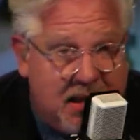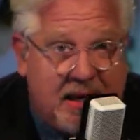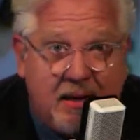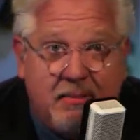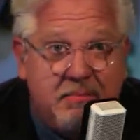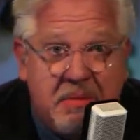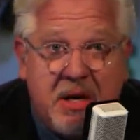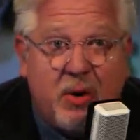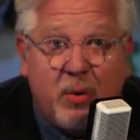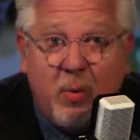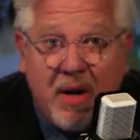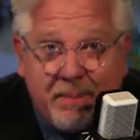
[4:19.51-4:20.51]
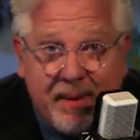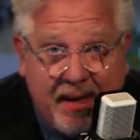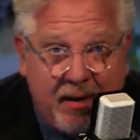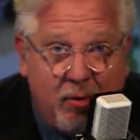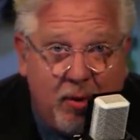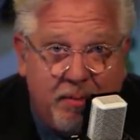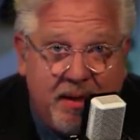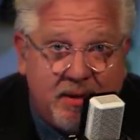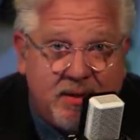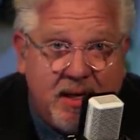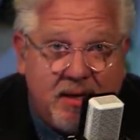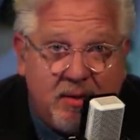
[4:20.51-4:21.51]
like a mere whipping or
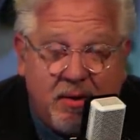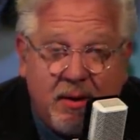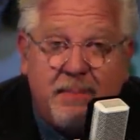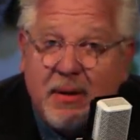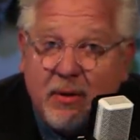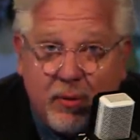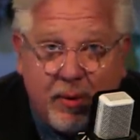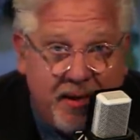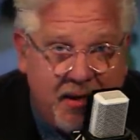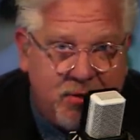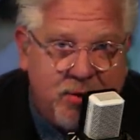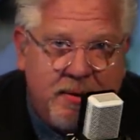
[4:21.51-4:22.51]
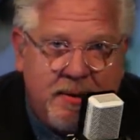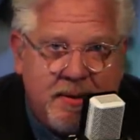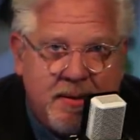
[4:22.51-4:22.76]
being sent on a pilgrimage.